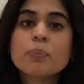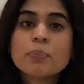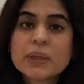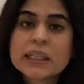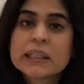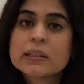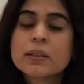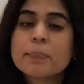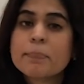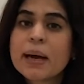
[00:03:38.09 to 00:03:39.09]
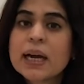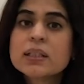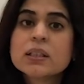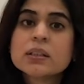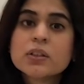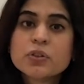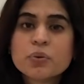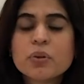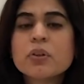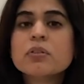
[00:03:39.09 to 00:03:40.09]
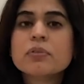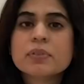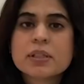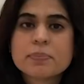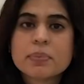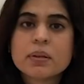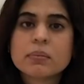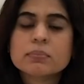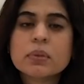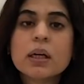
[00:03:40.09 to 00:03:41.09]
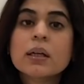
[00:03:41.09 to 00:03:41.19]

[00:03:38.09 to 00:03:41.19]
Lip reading: material packed in the nucleus of the sperm,